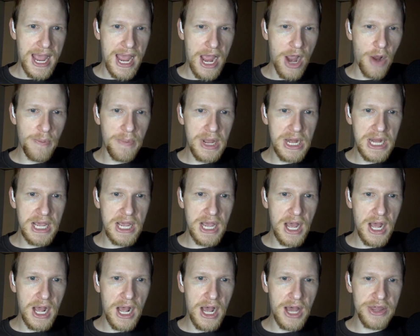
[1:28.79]
how
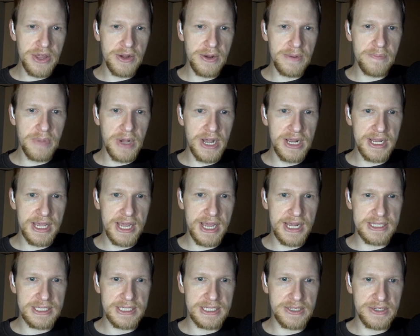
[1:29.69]
many other
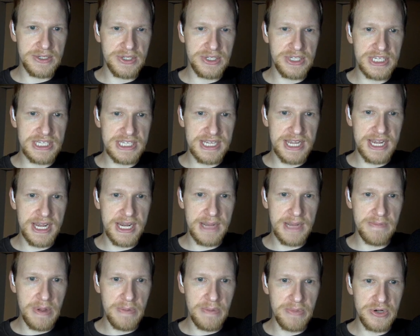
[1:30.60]
Podcaster
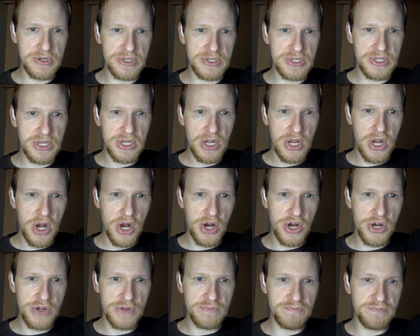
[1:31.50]
Society members
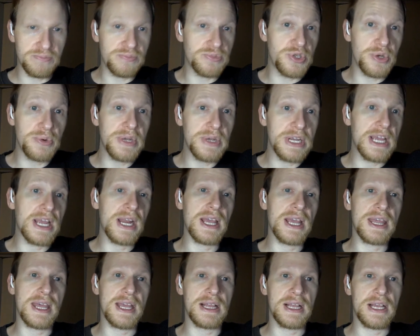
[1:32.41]
are doing
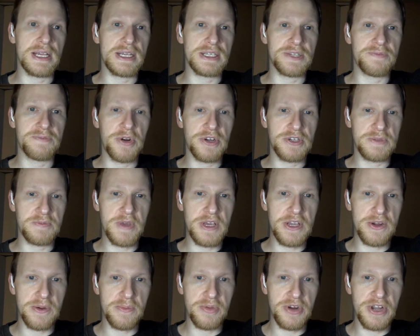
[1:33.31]
anything like a smart
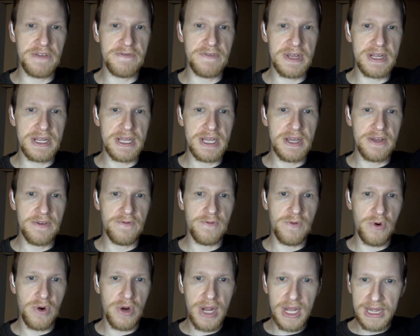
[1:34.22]
speaker briefing
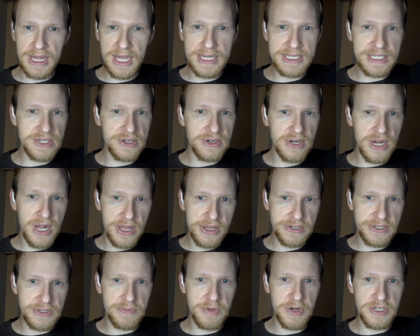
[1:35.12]
for Alexa or
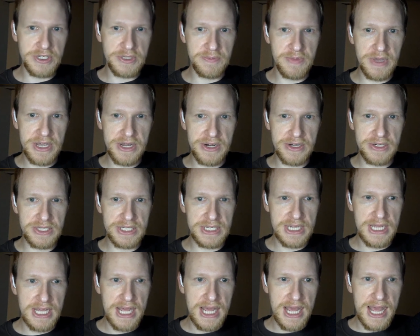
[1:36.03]
other smart
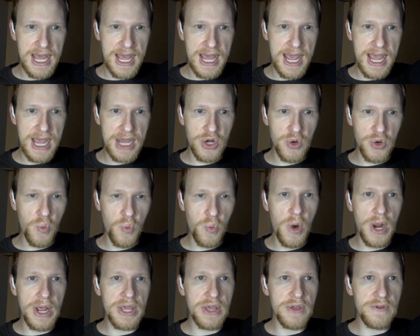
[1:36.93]
speakers, and
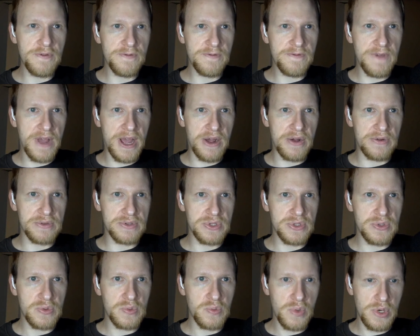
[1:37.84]
what you've
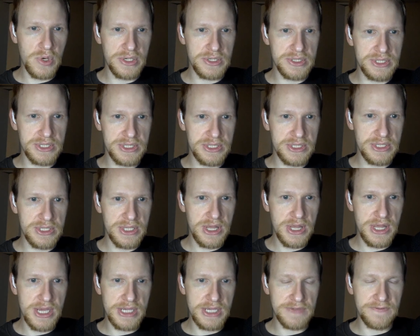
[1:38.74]
found works
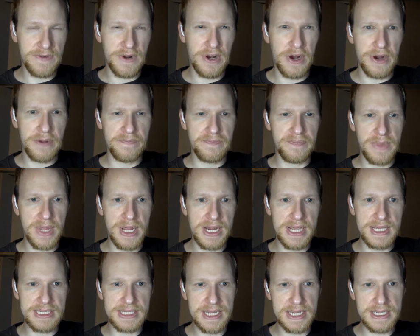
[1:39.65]
thus far.
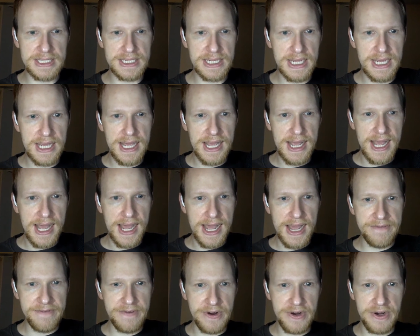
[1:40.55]
And he says,
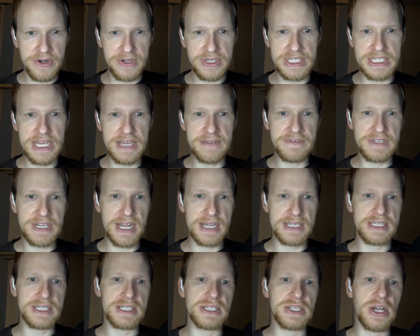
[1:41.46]
I've heard Dave
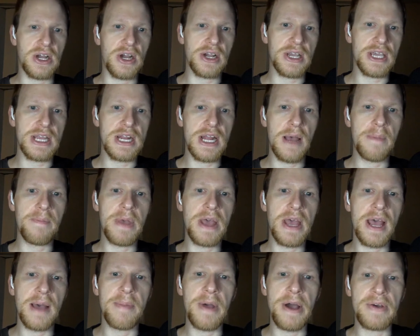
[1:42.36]
Jackson talking a
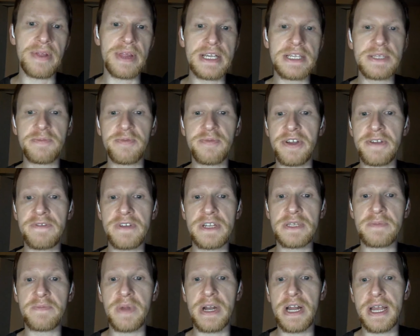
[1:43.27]
bit about these
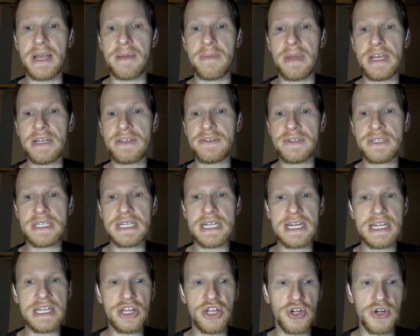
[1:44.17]
briefings, but I am
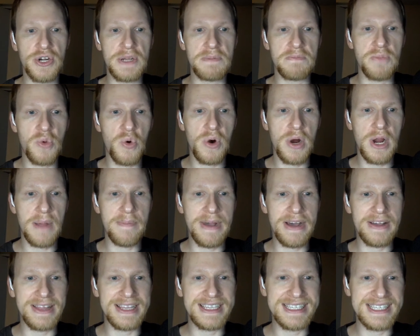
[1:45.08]
interested in learning more
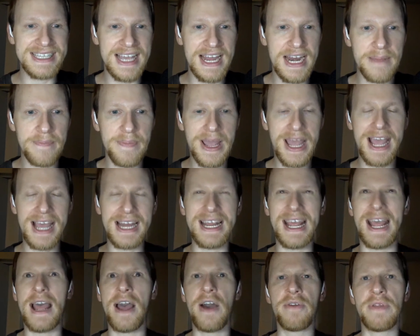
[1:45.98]
about the setup
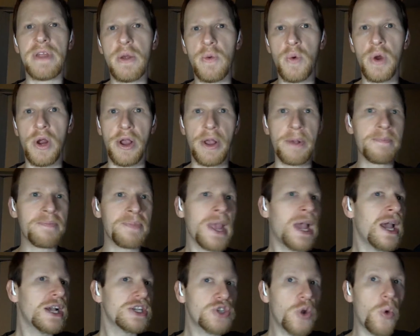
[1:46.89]
and how they work.
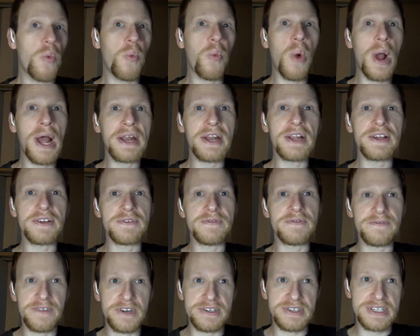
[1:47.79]
So what
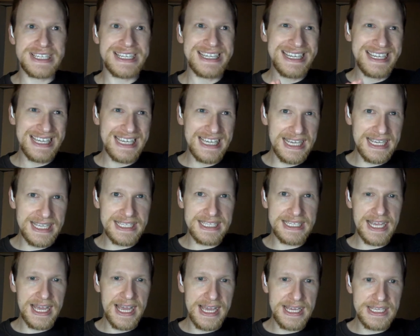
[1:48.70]
first
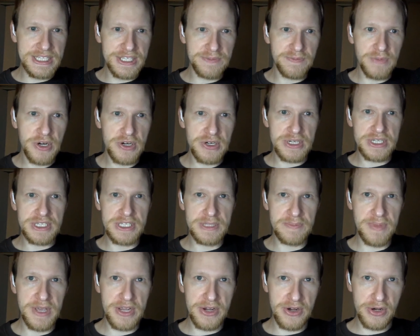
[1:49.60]
is a smart
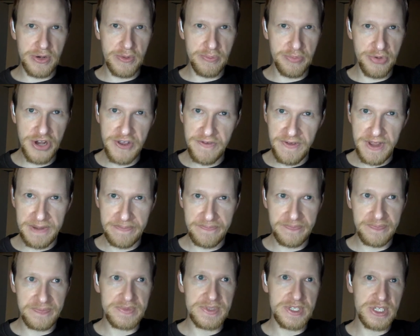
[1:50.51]
speaker
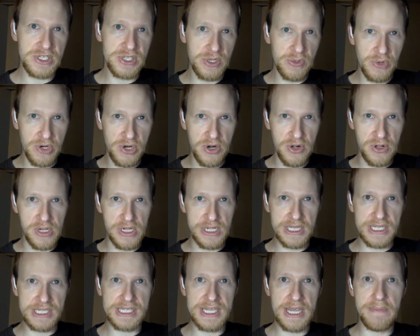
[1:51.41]
briefing? Just so we're all
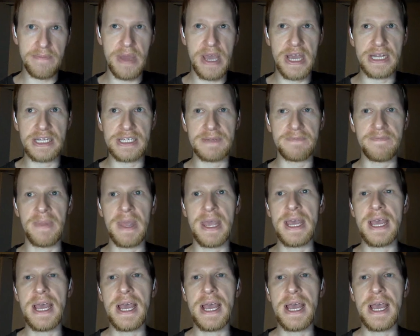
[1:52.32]
on the same page.